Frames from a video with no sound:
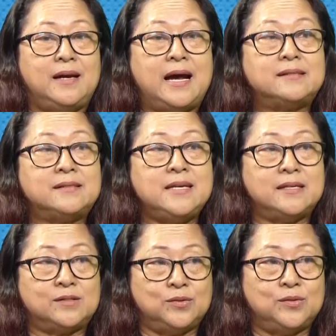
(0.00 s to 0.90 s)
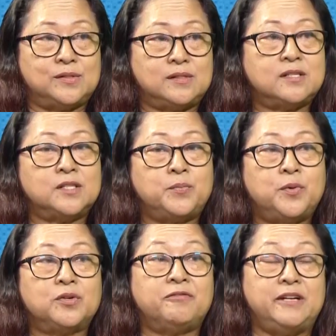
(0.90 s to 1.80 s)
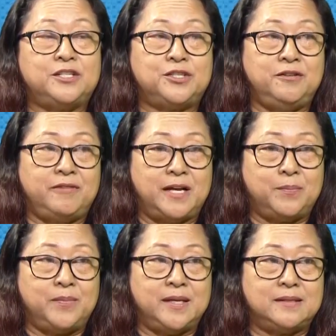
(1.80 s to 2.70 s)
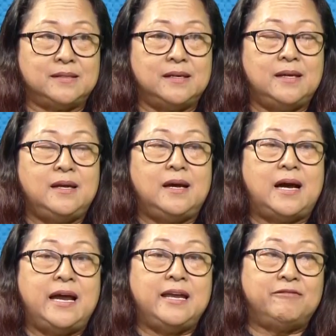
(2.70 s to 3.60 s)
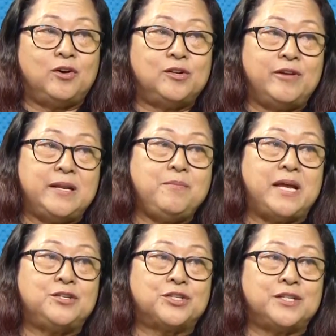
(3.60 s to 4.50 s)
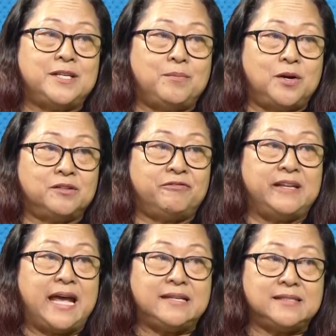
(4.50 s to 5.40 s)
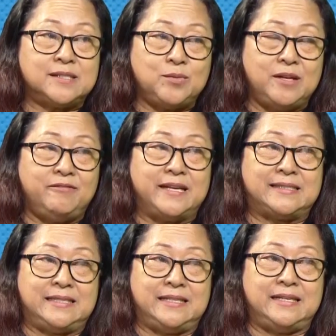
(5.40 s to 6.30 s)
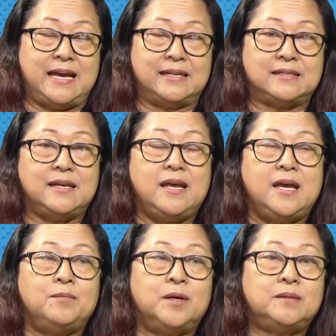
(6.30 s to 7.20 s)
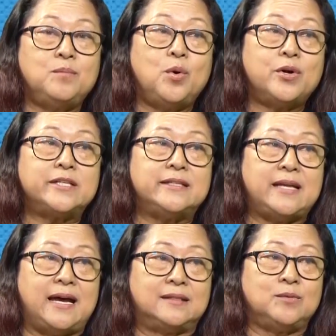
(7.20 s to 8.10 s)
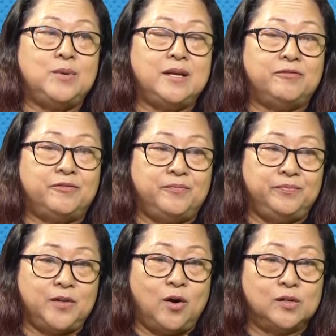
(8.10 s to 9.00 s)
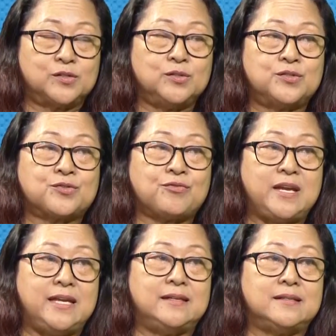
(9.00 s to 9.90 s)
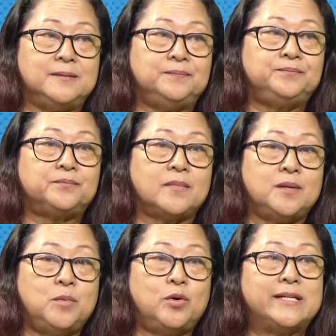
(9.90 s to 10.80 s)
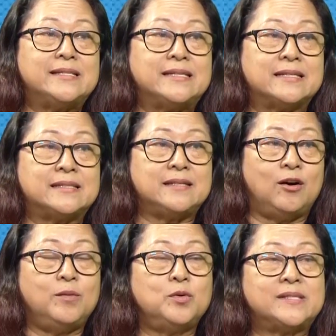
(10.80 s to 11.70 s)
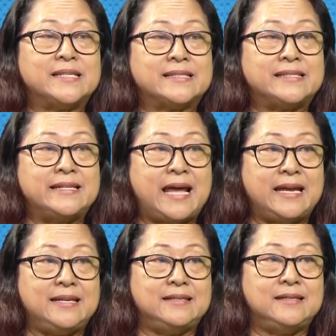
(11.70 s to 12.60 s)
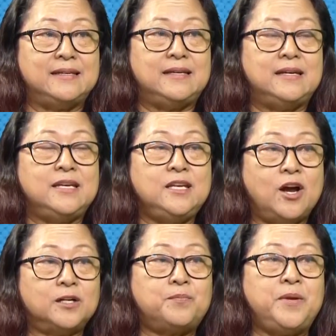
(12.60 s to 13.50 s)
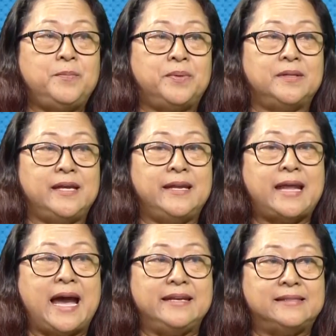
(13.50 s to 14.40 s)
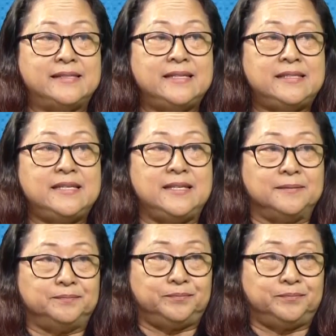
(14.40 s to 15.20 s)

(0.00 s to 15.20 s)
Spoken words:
as CSOs to support village development. I have already mentioned the amount of finances we invested in that. But more than that, we have also trained more than almost 69 young people in ICT,